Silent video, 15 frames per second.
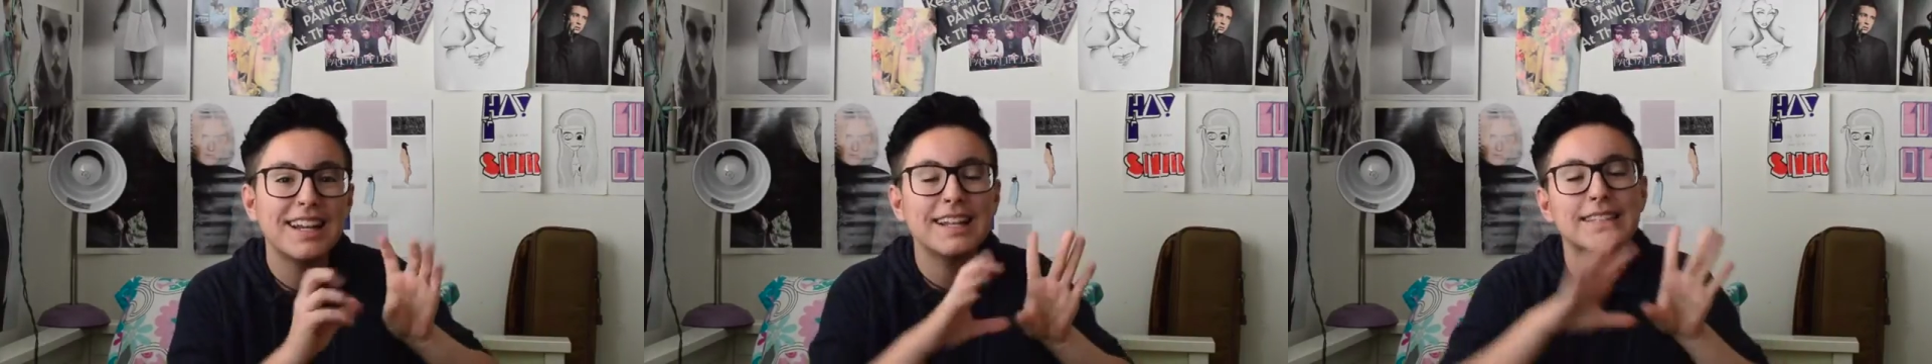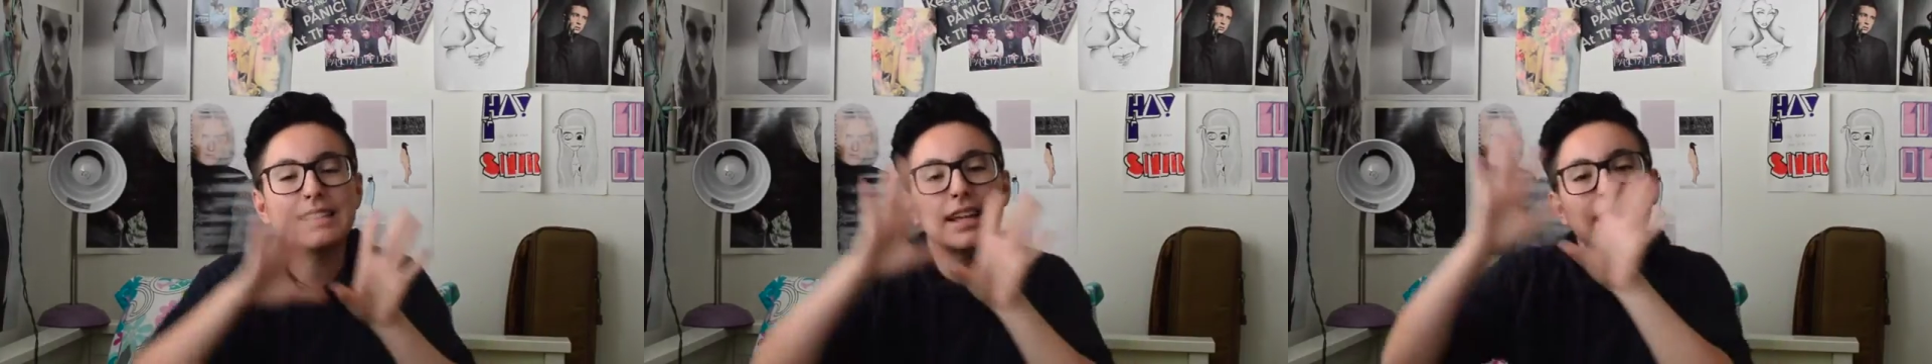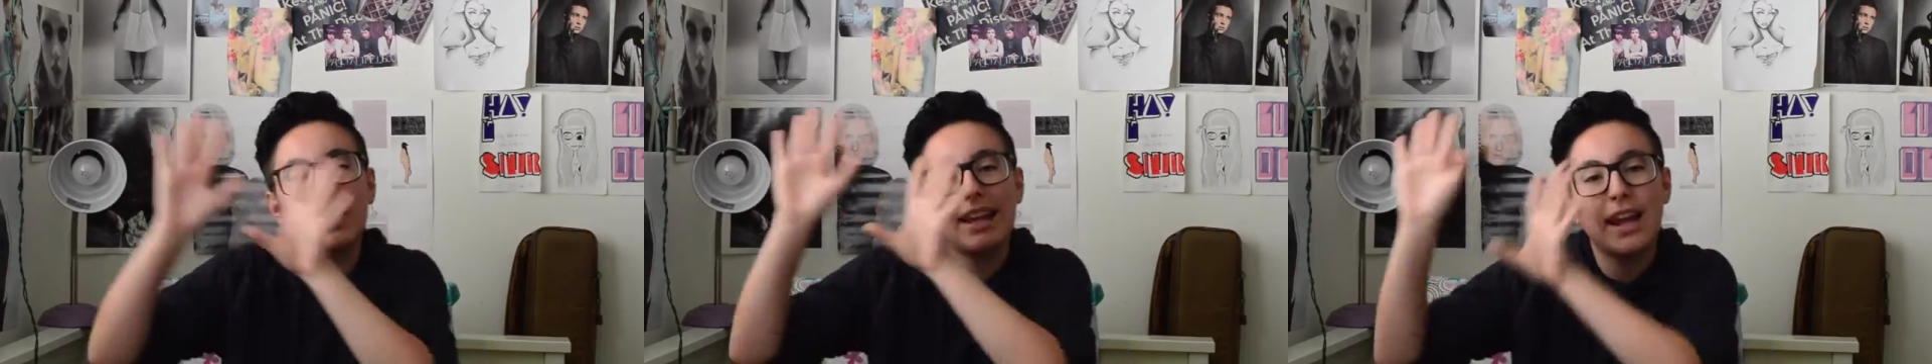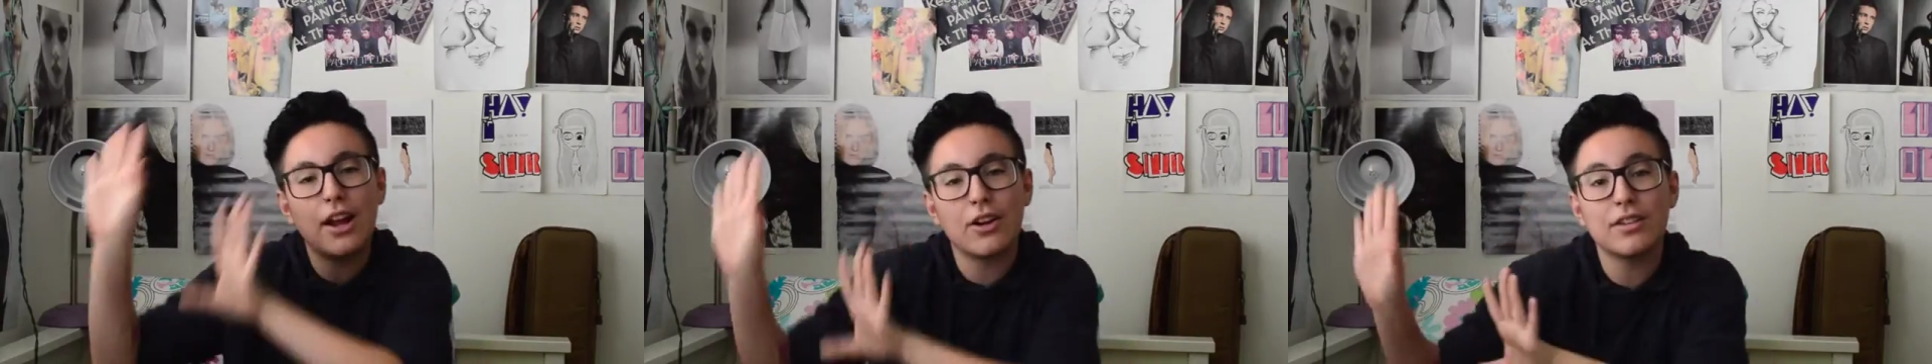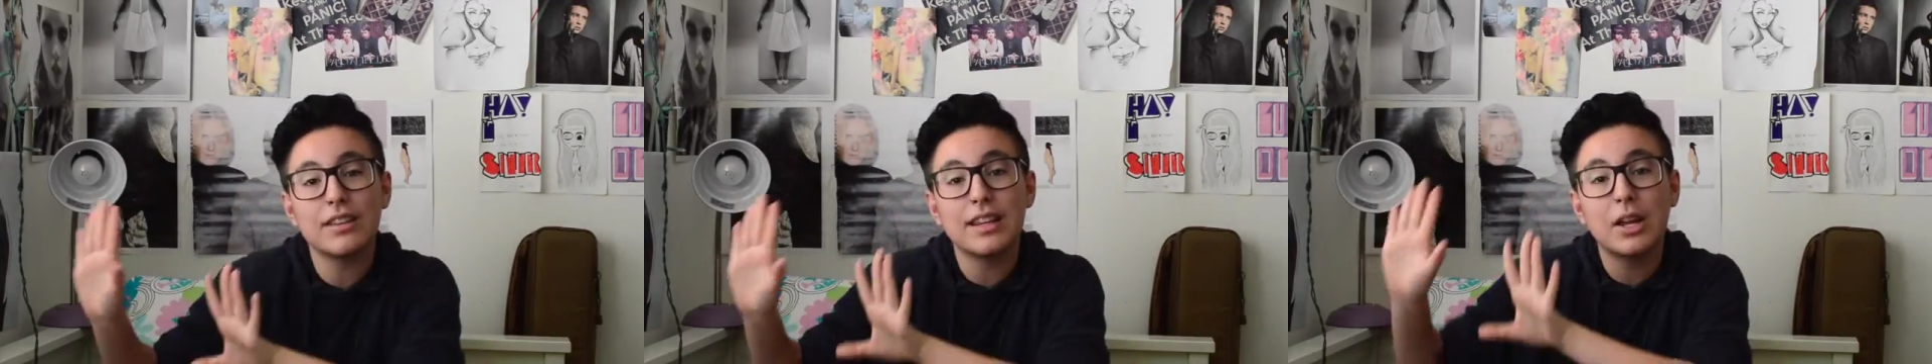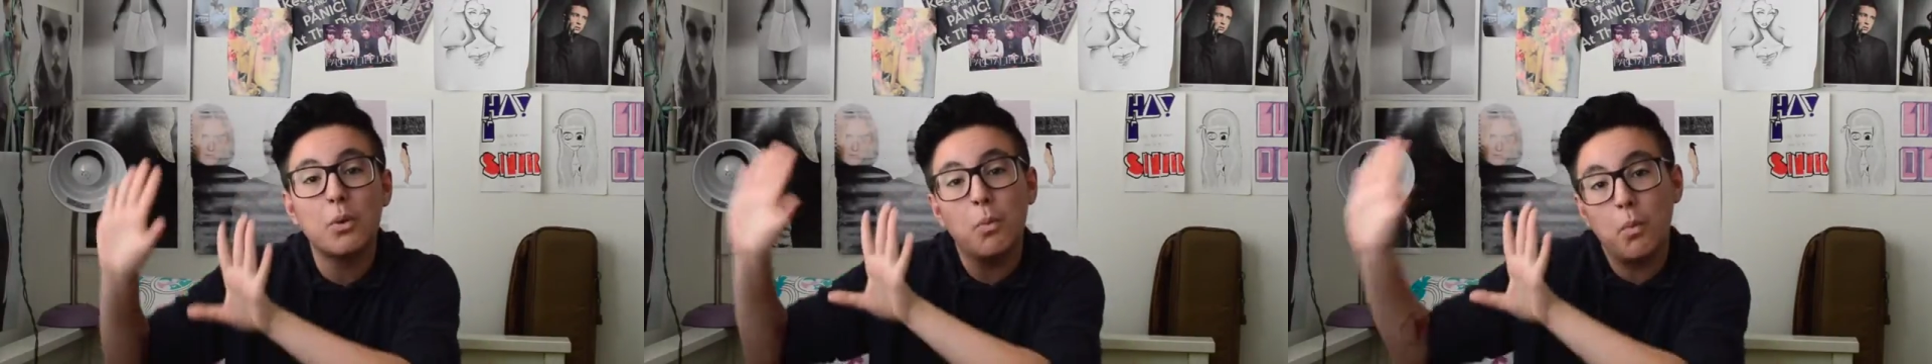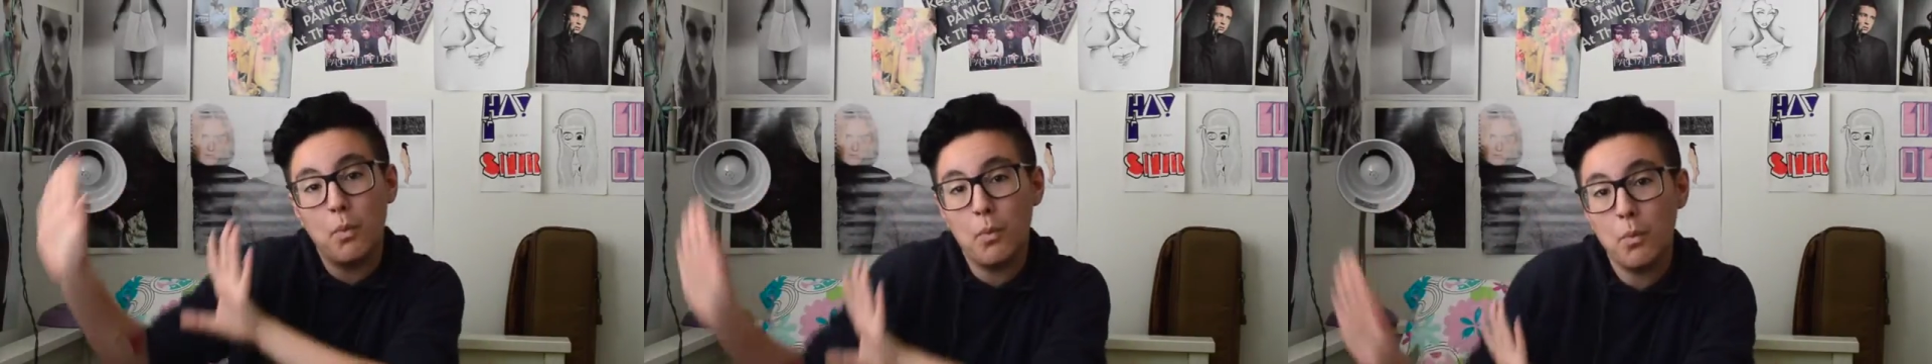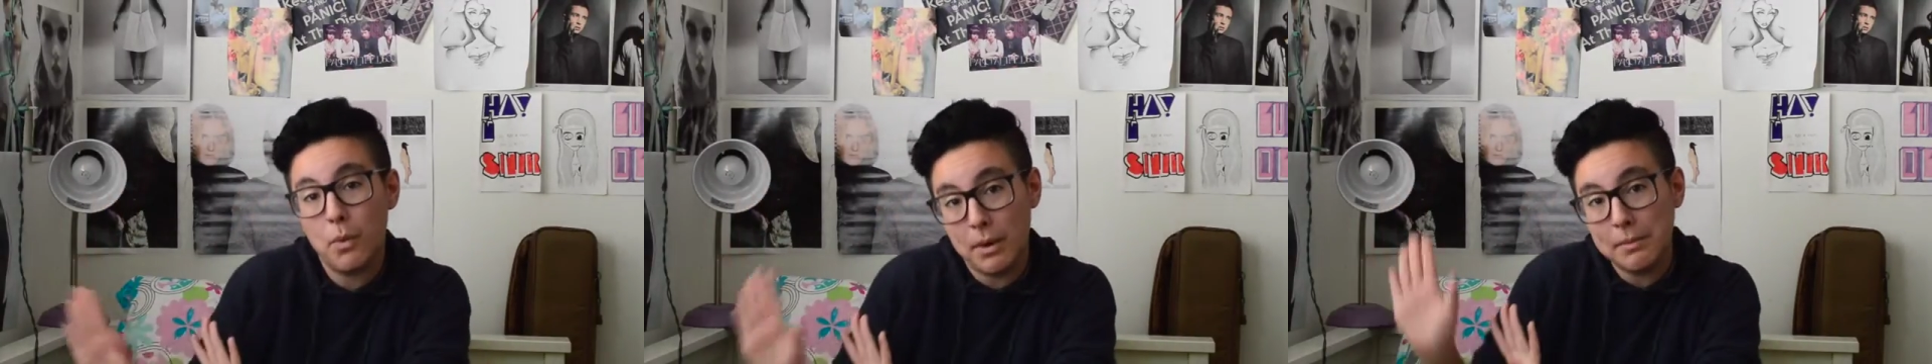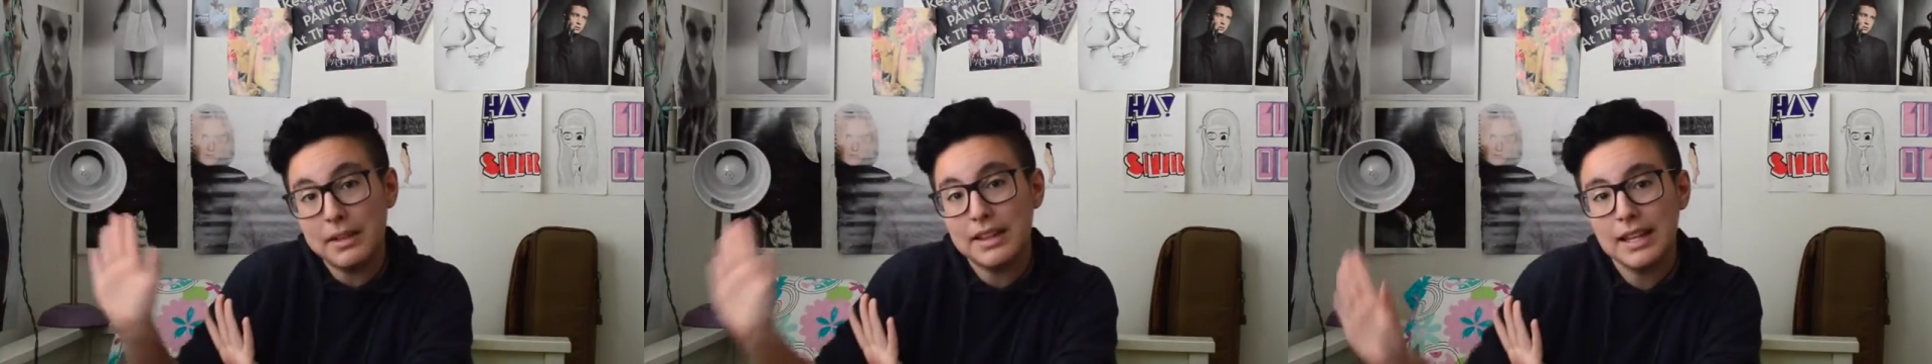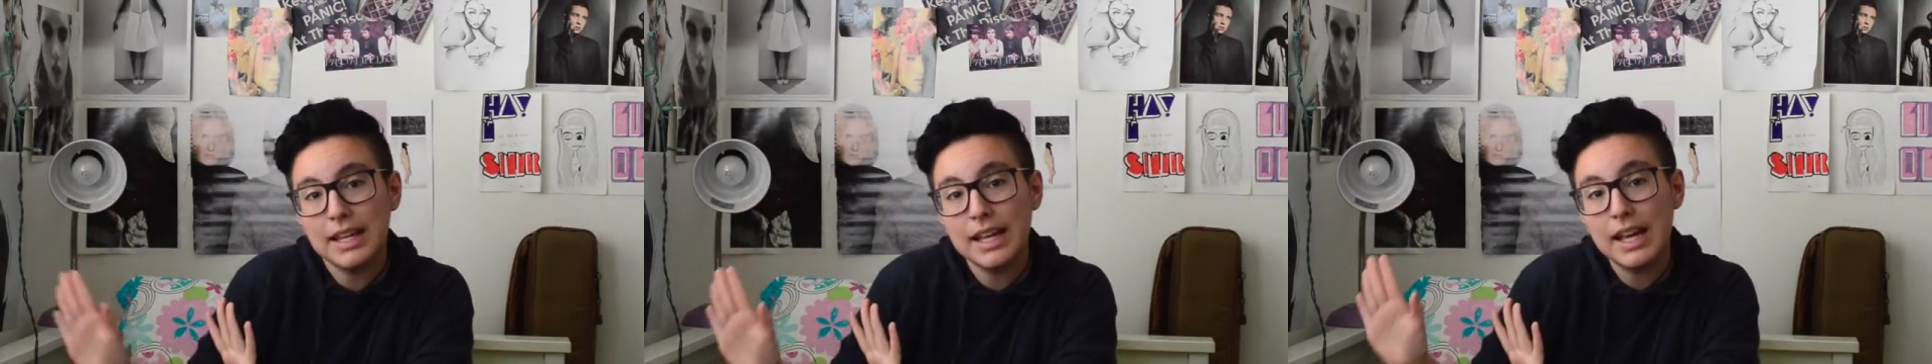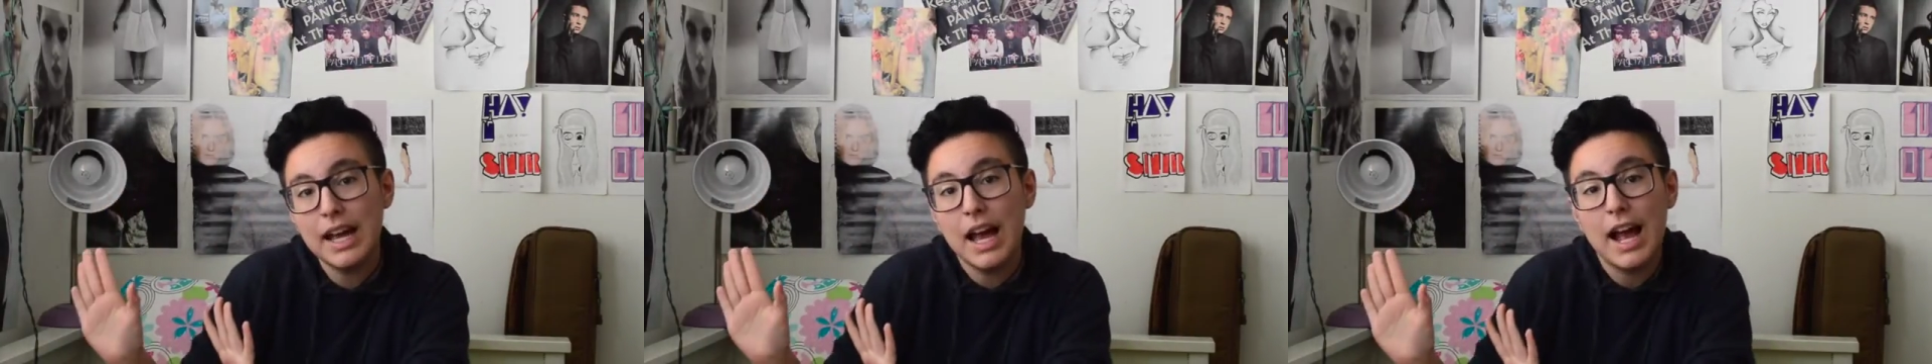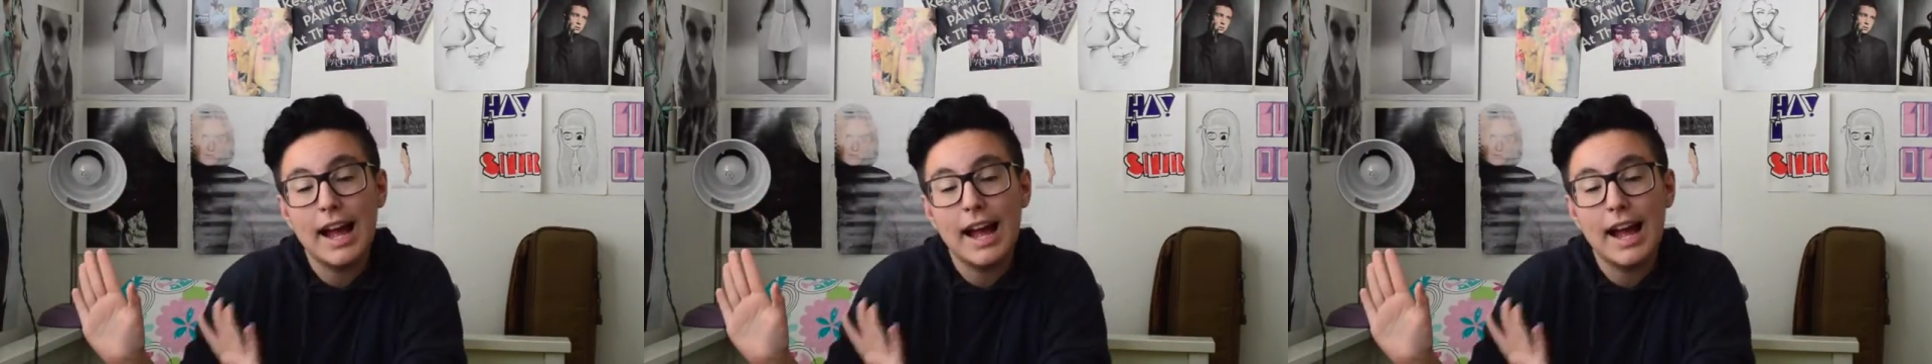is inherently womanly,